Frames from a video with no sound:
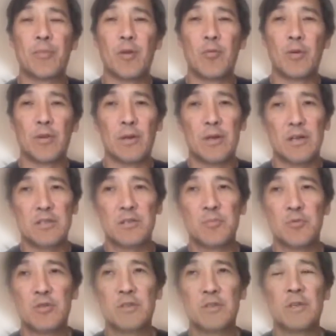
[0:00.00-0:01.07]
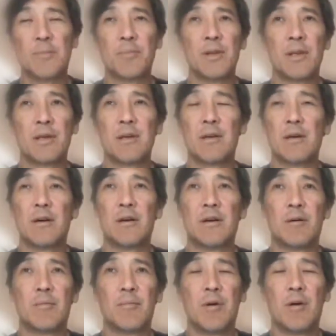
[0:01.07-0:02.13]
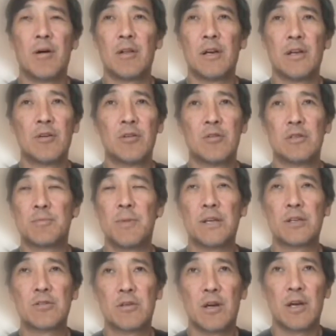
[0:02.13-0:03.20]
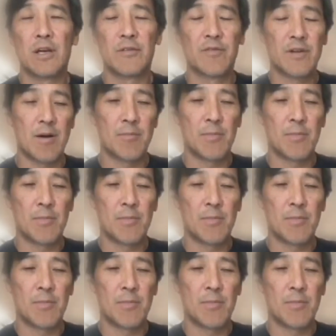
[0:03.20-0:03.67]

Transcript: with a customer or something, all I know is make sure I've got